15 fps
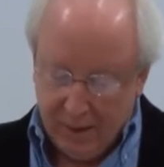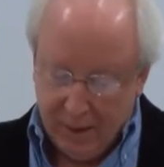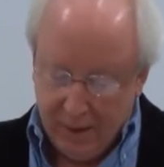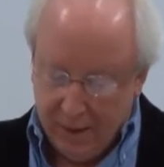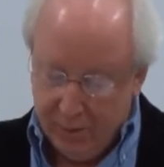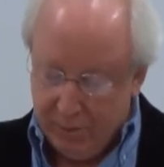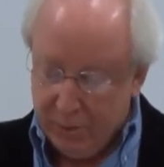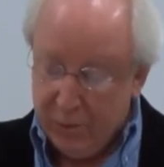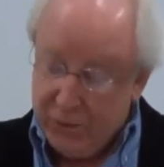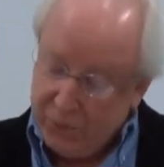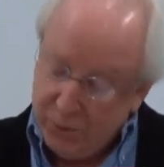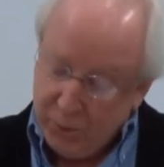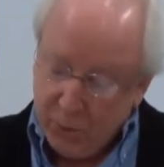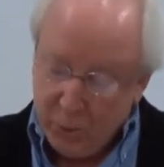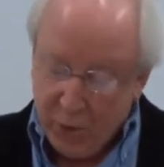um, it
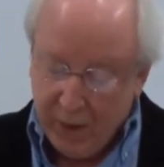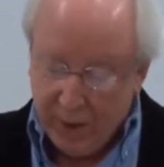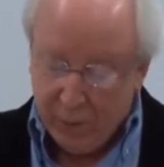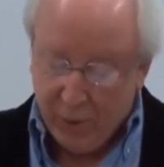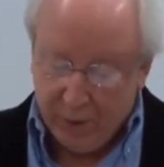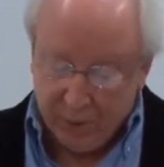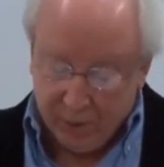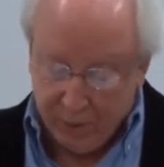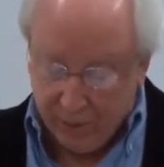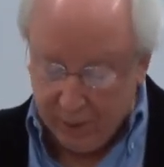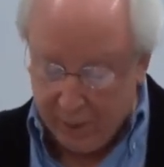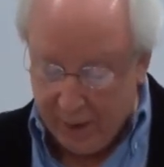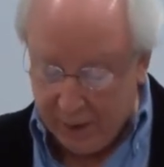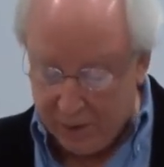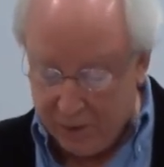was quite a
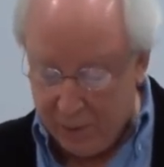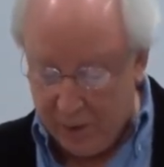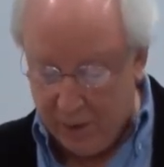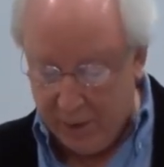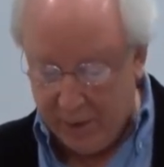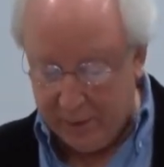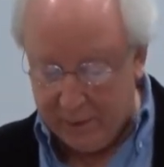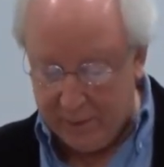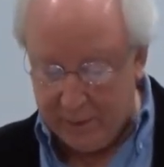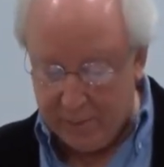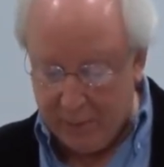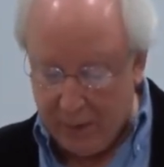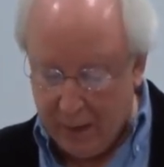wonderful experience.